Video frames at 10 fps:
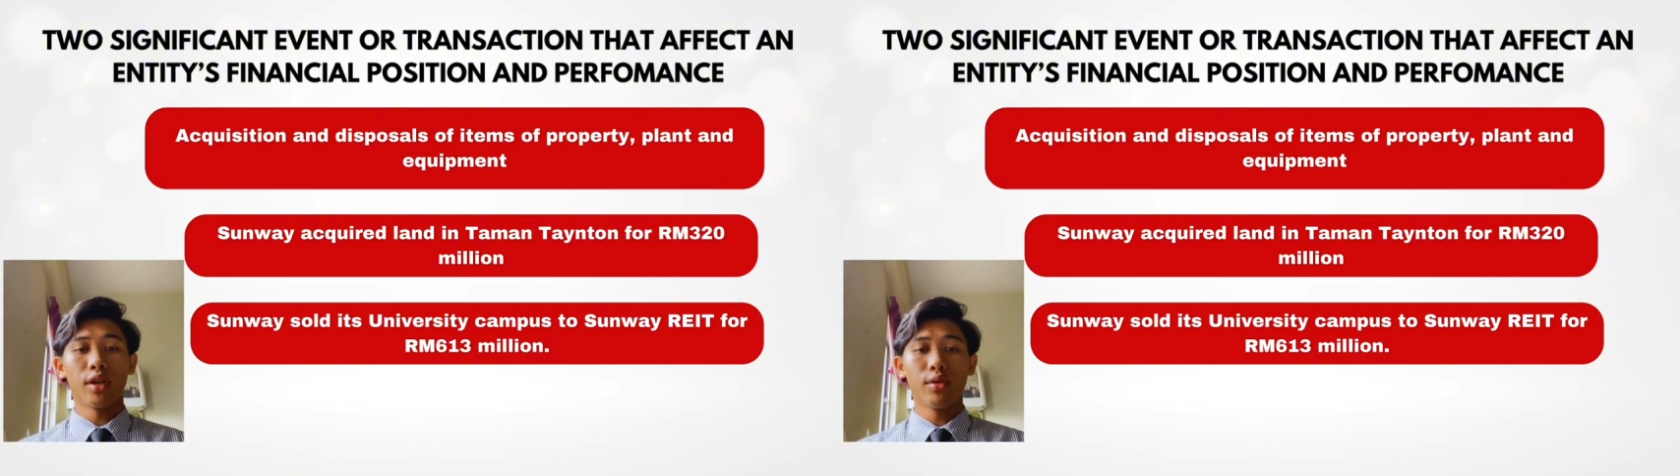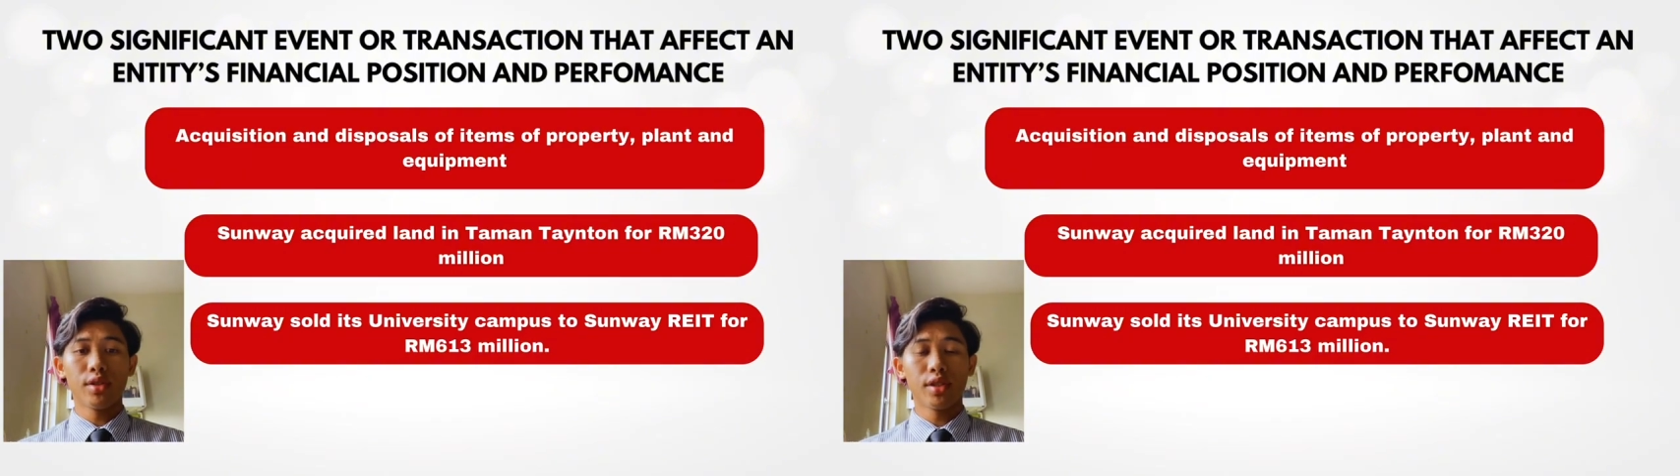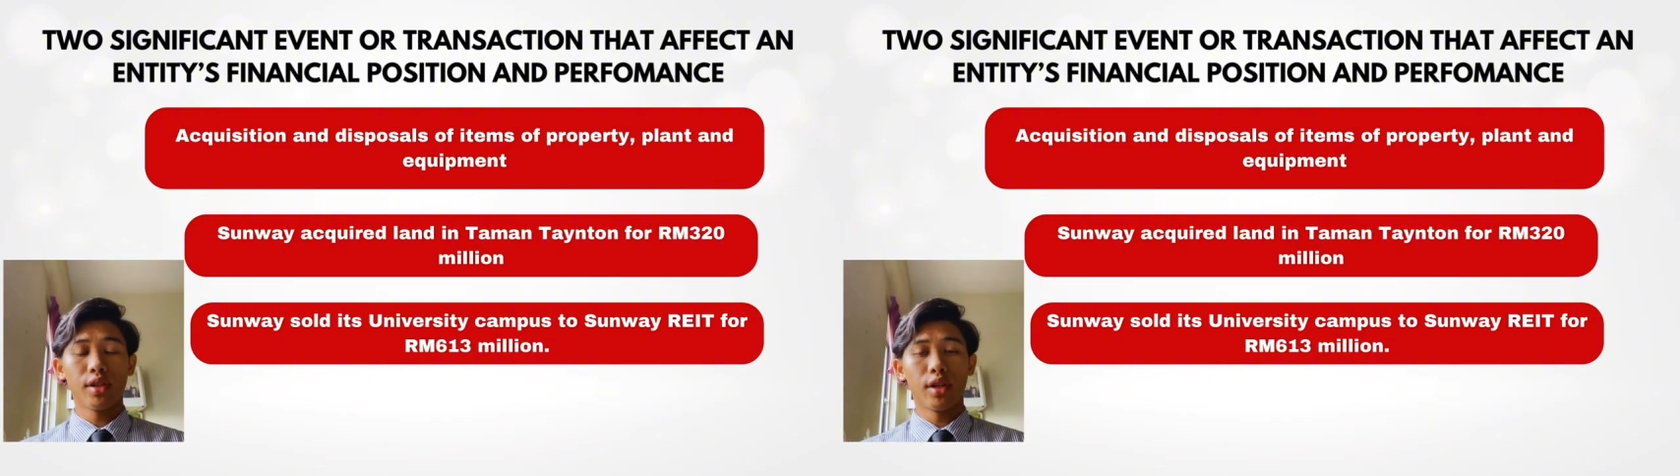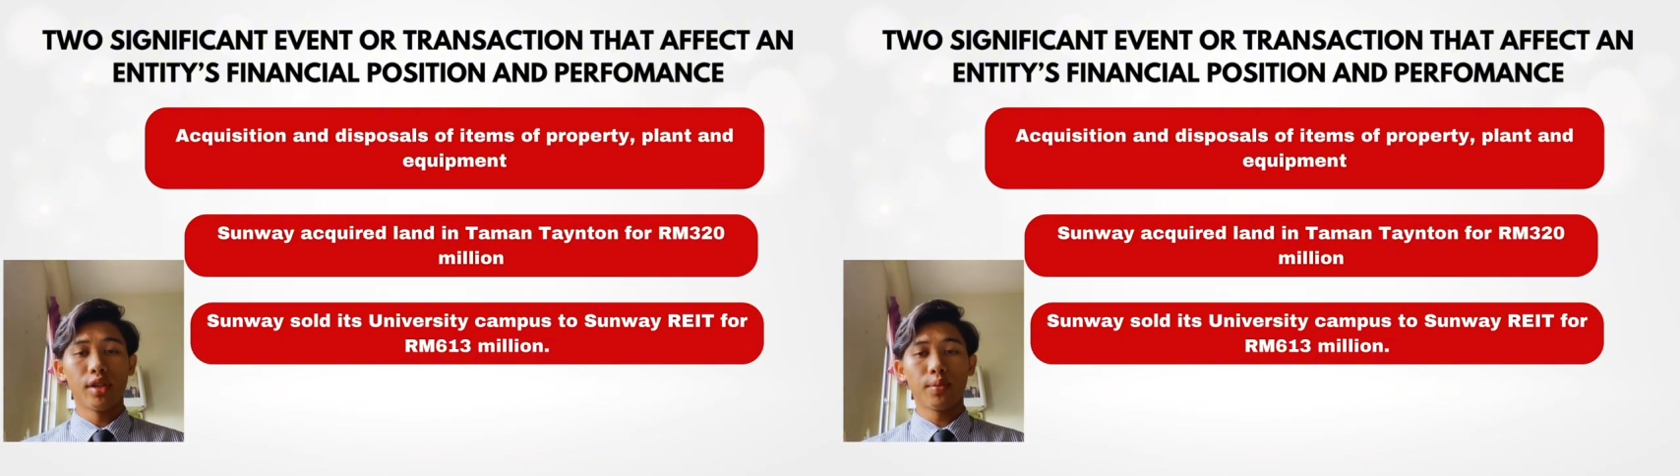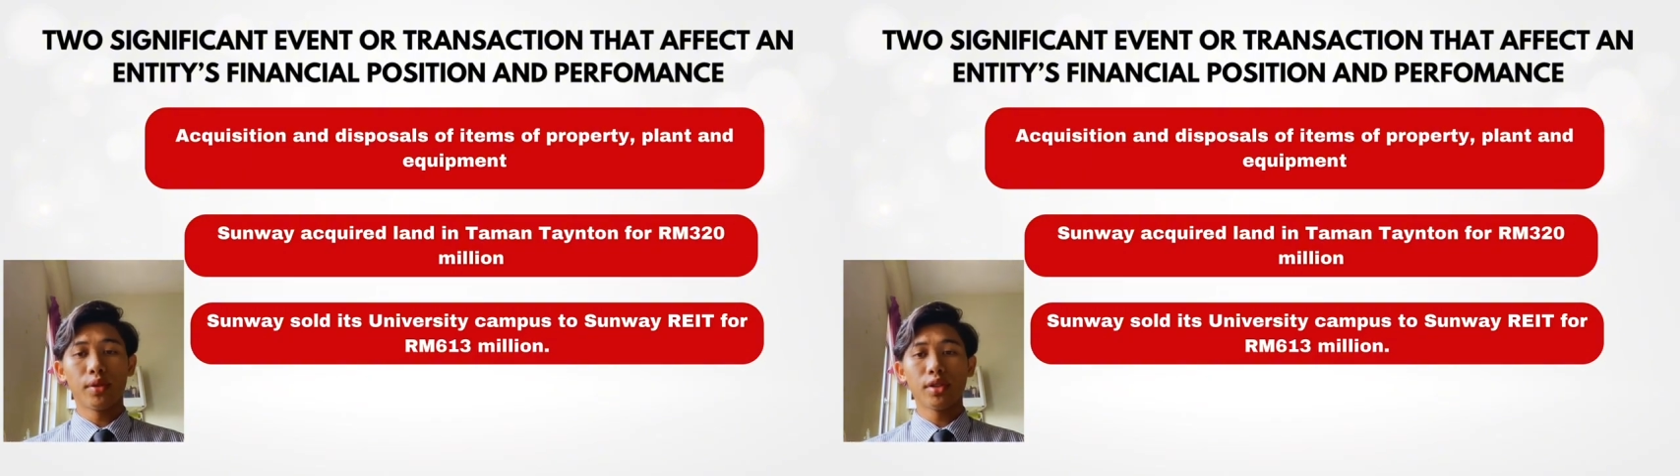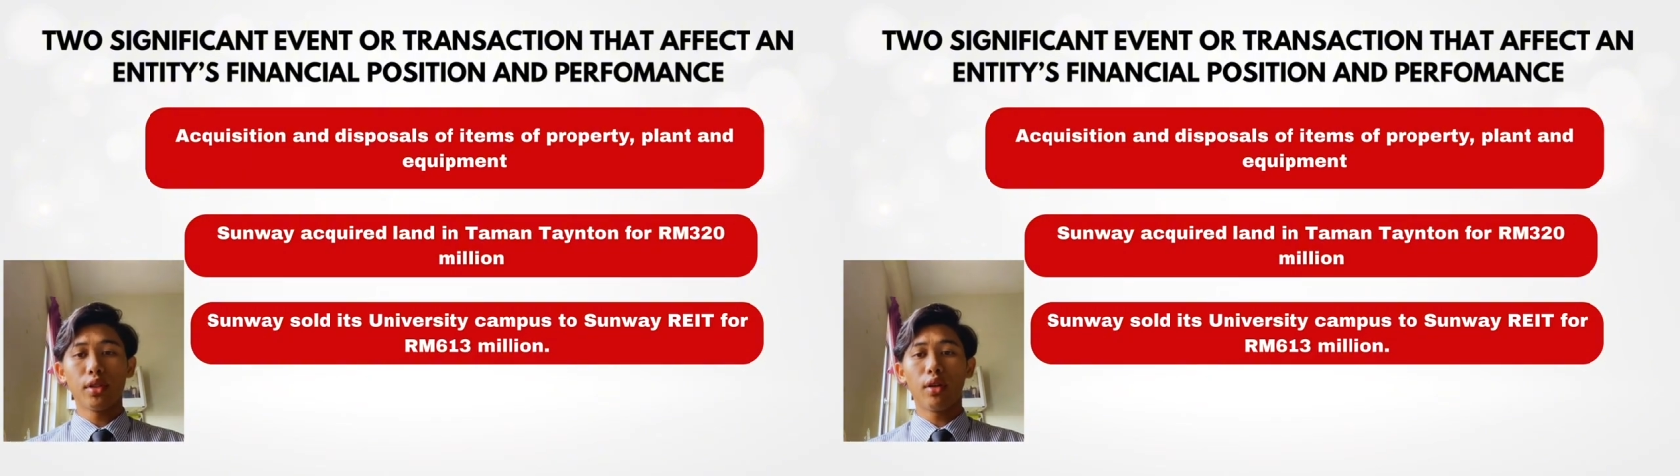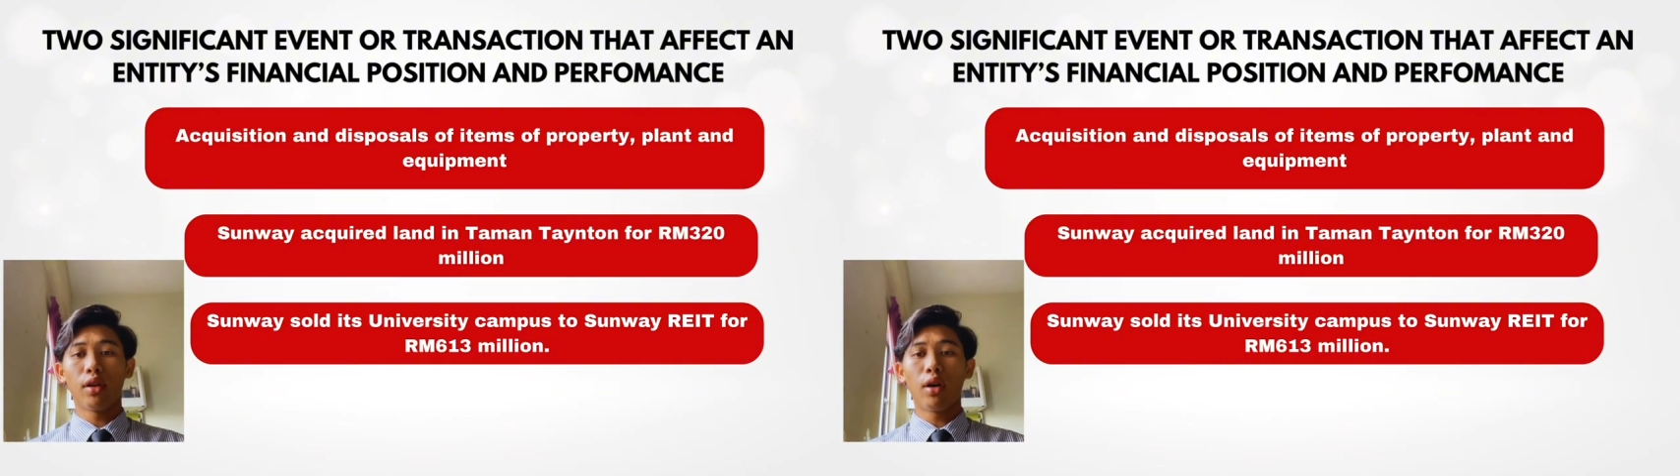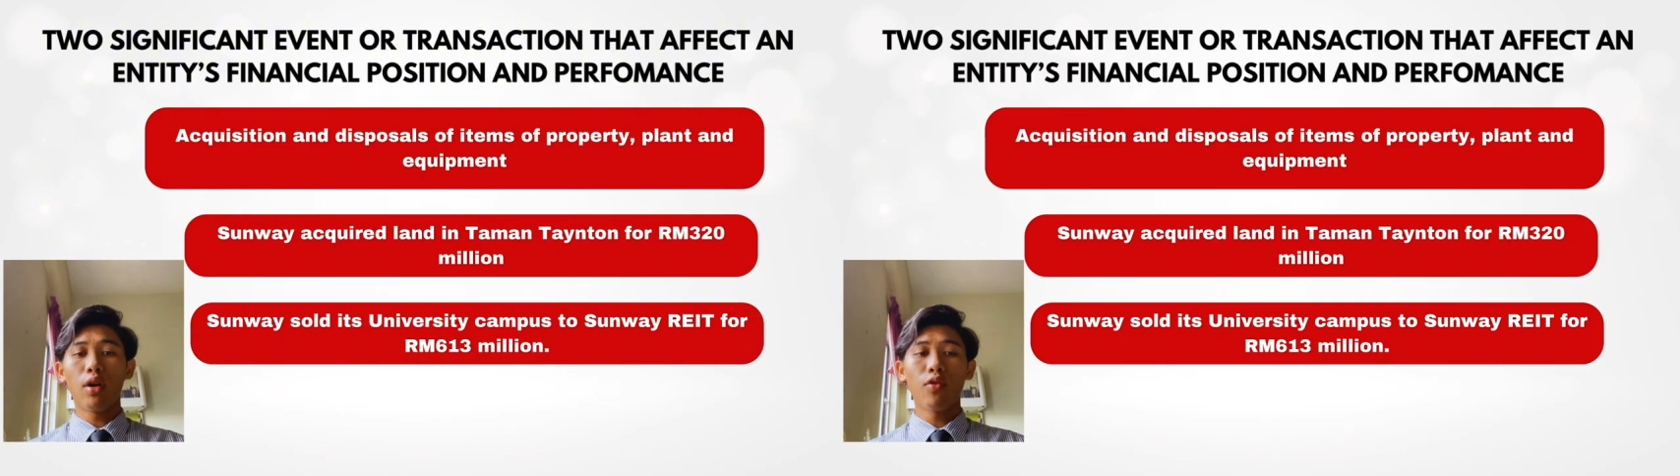acquisition and disposal
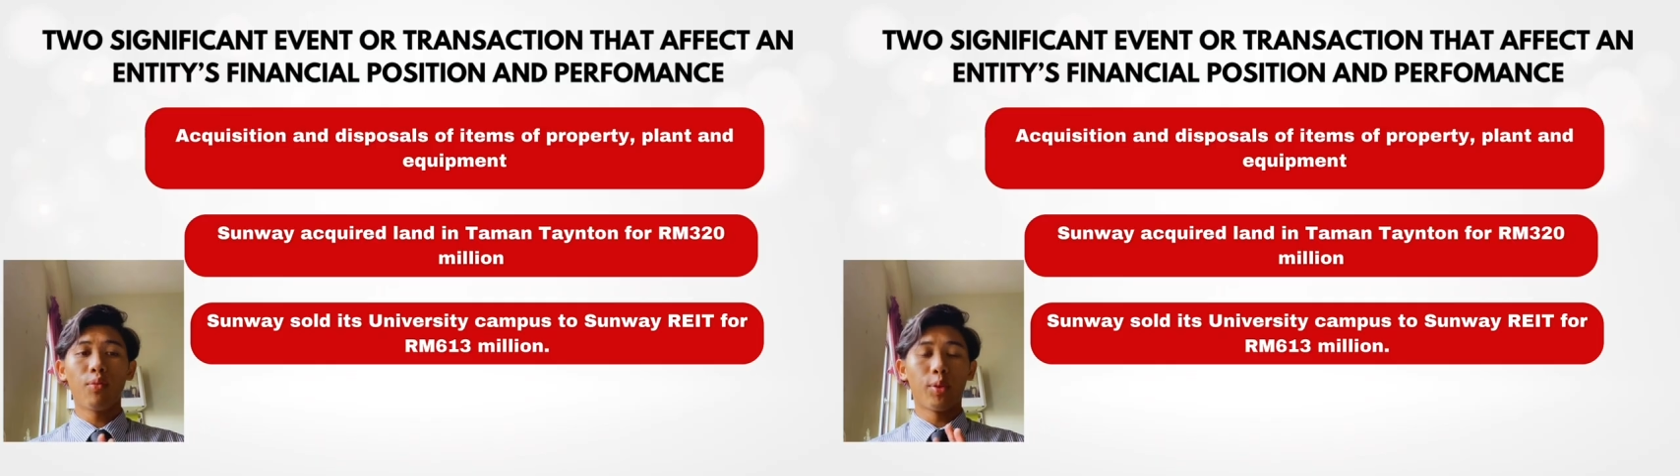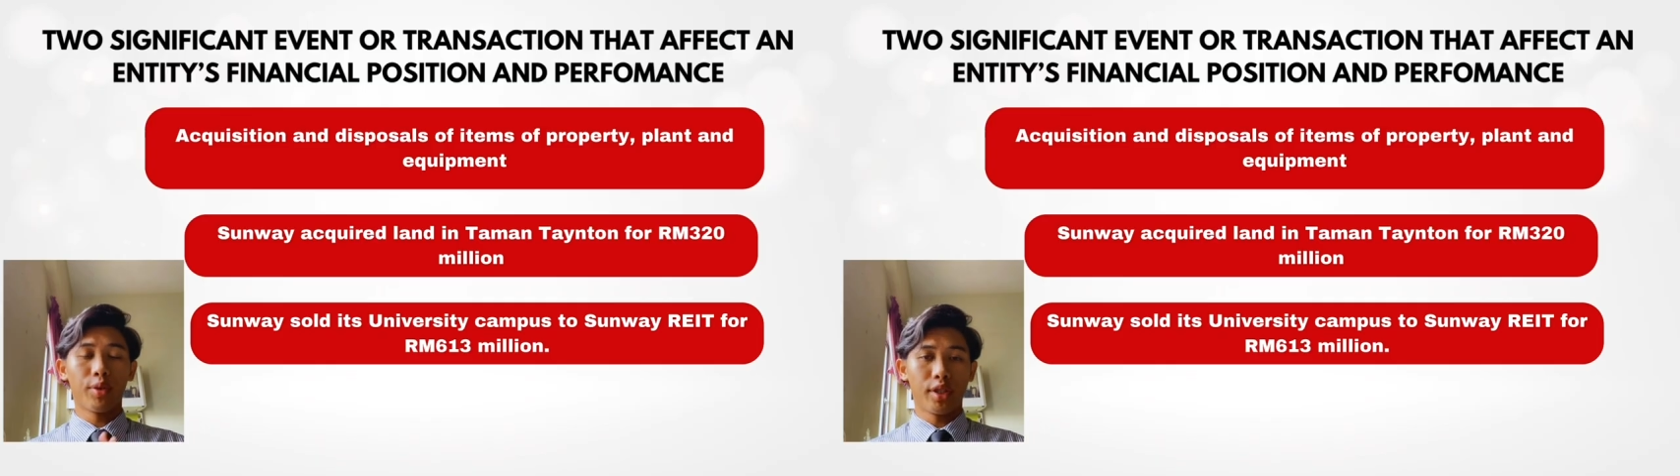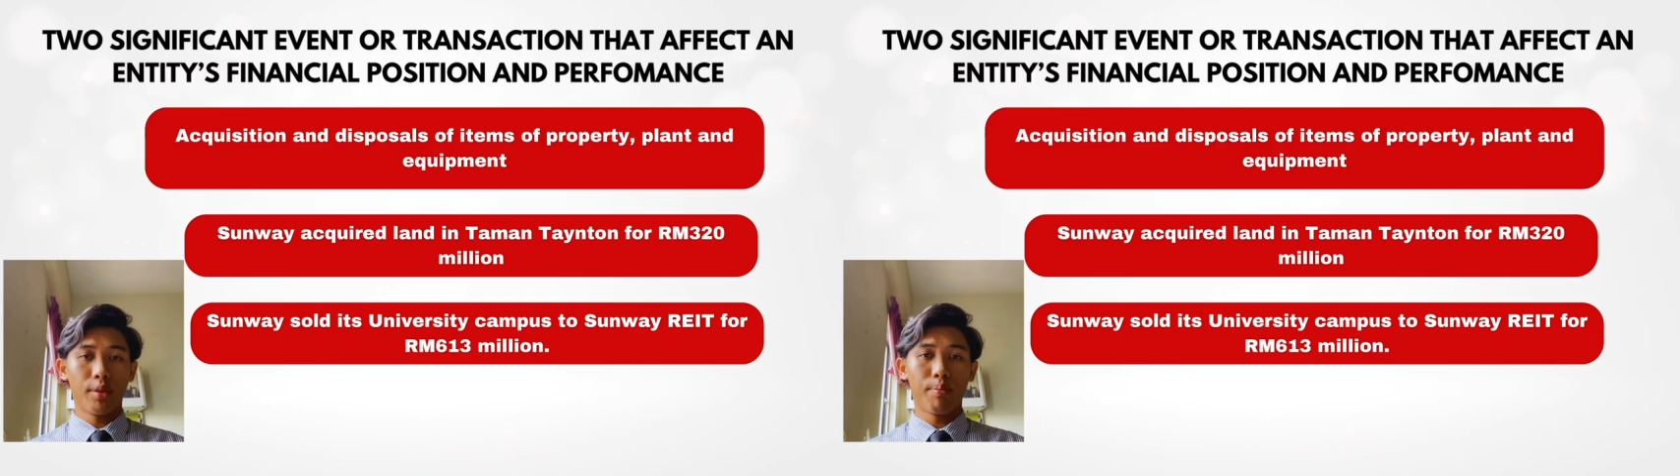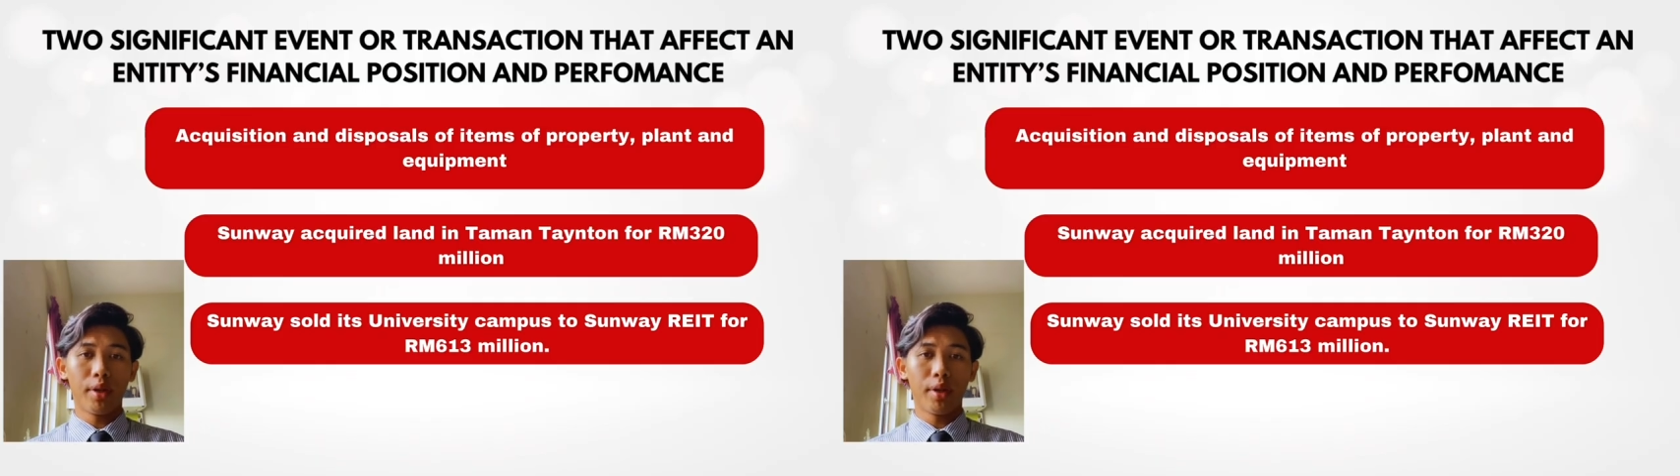of property,